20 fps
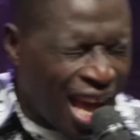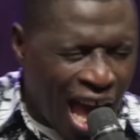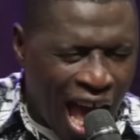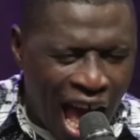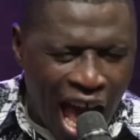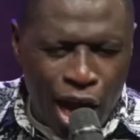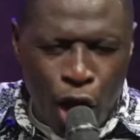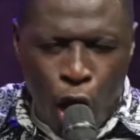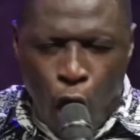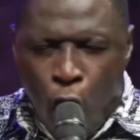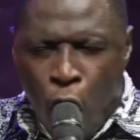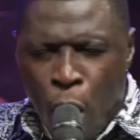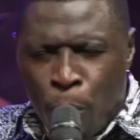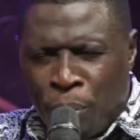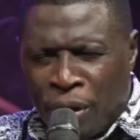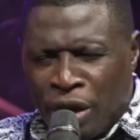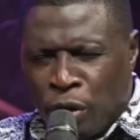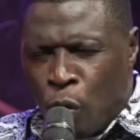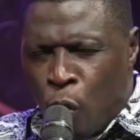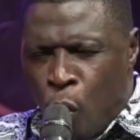and
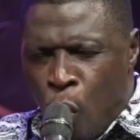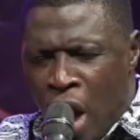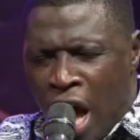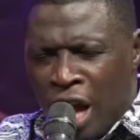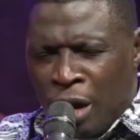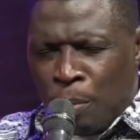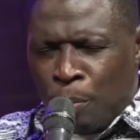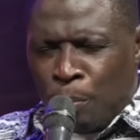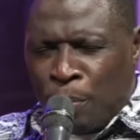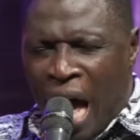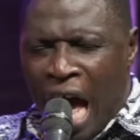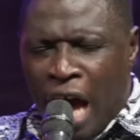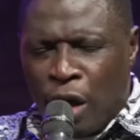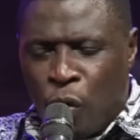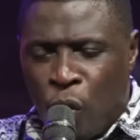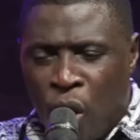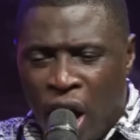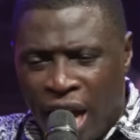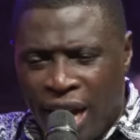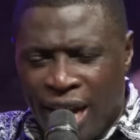open one by
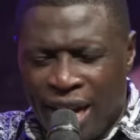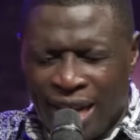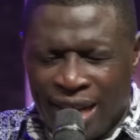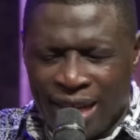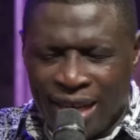one.